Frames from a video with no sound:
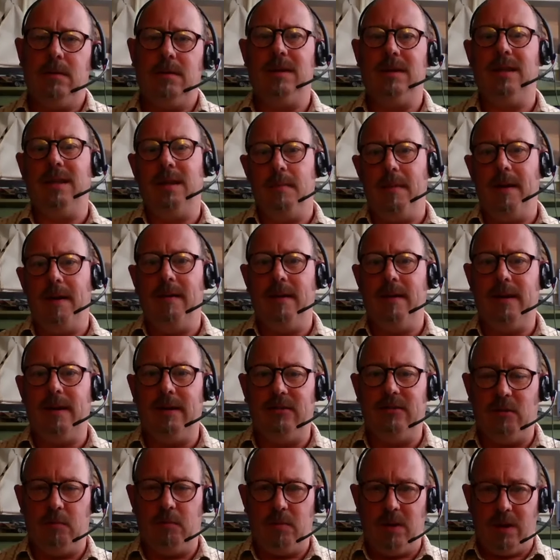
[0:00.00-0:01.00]
that the
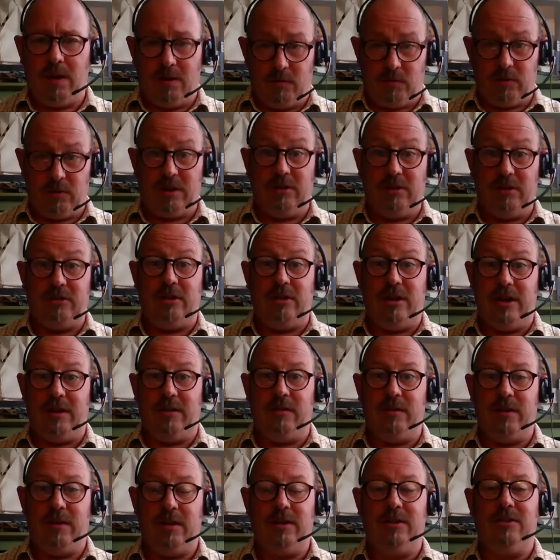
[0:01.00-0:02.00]
Americans had
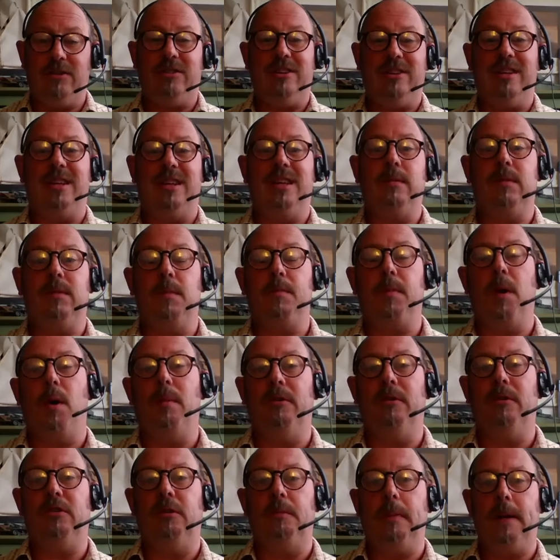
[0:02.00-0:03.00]
conceived, considered the, the
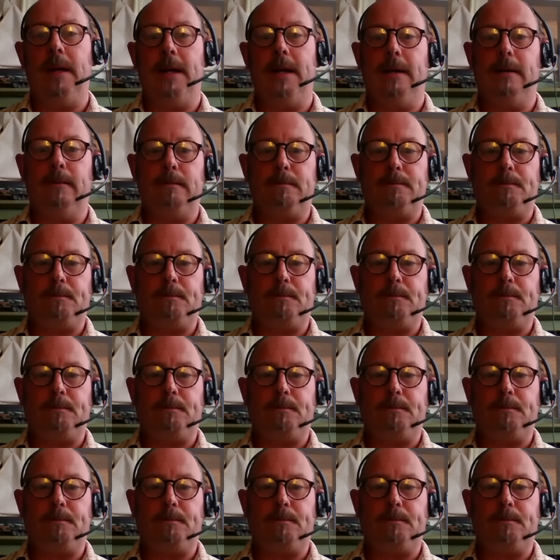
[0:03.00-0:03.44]
bomber to be.